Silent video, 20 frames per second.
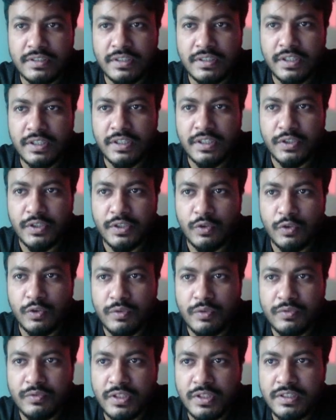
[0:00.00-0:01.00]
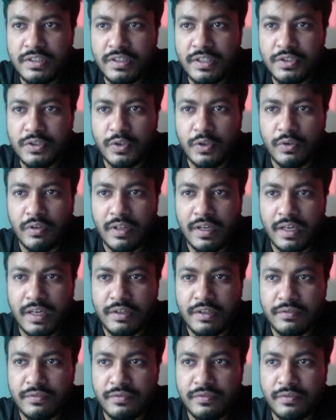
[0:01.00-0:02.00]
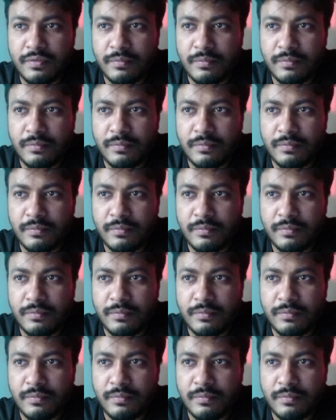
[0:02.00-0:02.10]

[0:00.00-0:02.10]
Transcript: Your website is ready to go live.